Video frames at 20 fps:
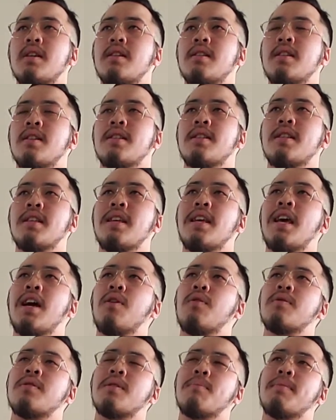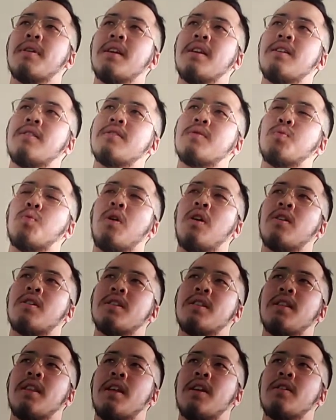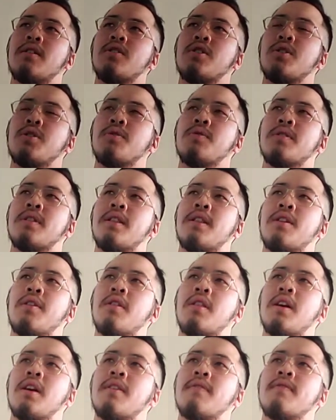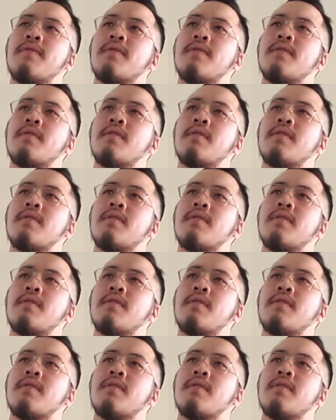To see how somebody else walks in their shoes in their life.